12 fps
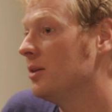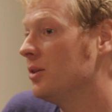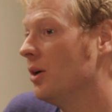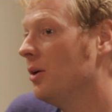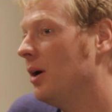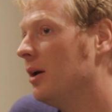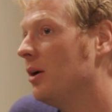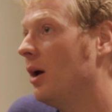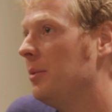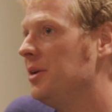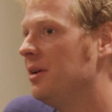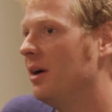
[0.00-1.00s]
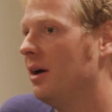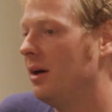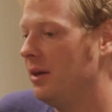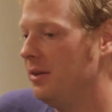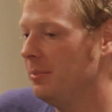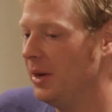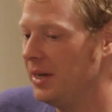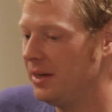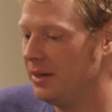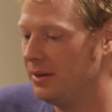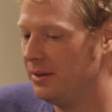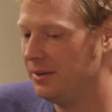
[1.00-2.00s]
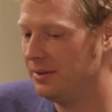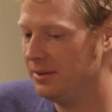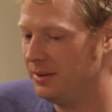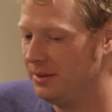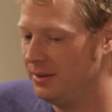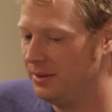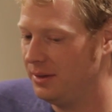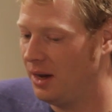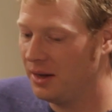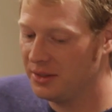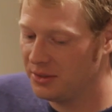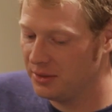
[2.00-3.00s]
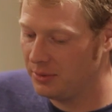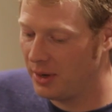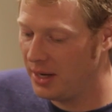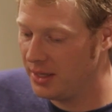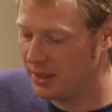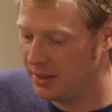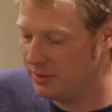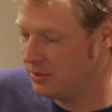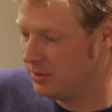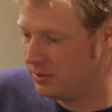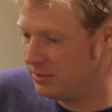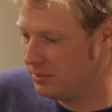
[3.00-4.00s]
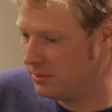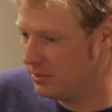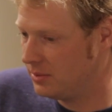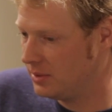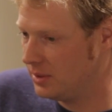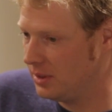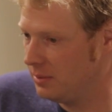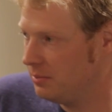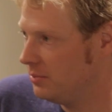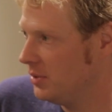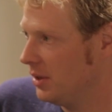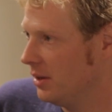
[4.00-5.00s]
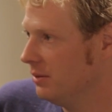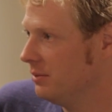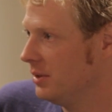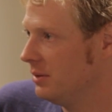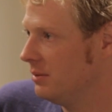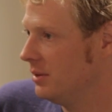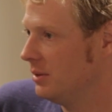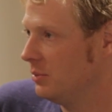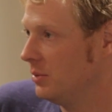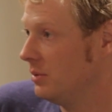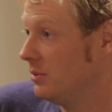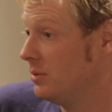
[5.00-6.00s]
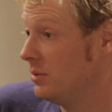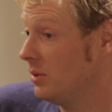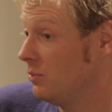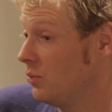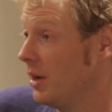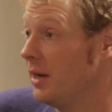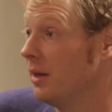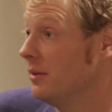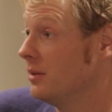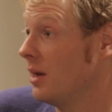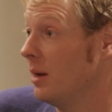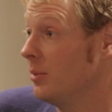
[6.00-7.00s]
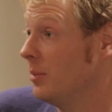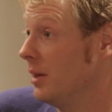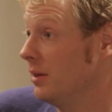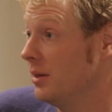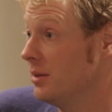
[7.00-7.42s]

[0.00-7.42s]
So I mean, the bike, honestly, riding it, you know, right on the top of my